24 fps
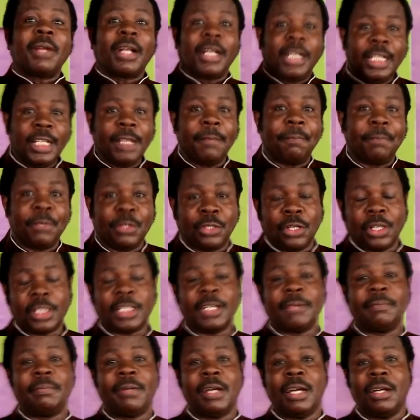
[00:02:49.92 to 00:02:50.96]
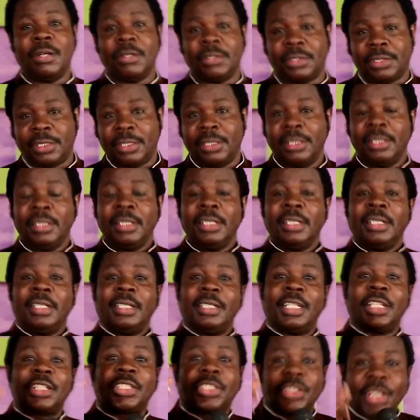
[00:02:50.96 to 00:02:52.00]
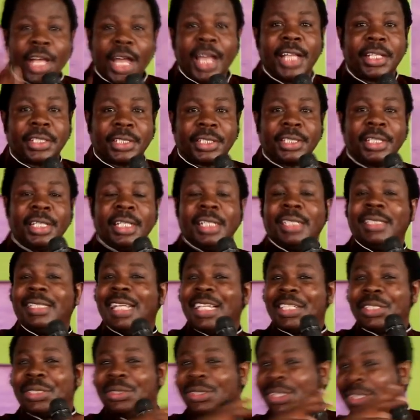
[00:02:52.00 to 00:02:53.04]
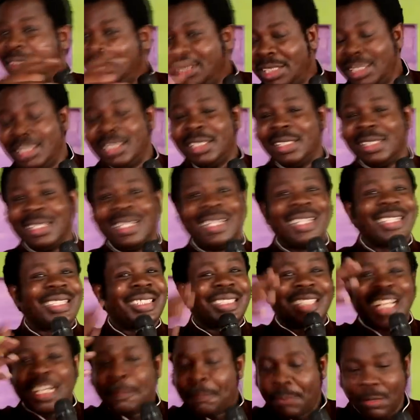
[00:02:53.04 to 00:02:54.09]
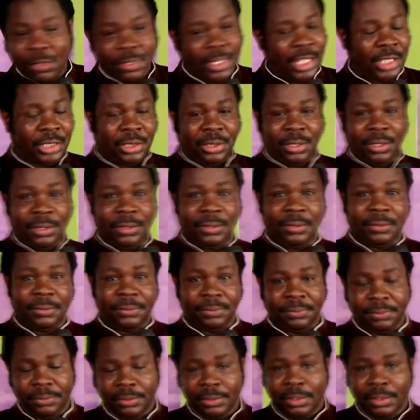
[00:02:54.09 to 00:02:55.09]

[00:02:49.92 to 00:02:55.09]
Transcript: clip, you talked about the church does not need state protection.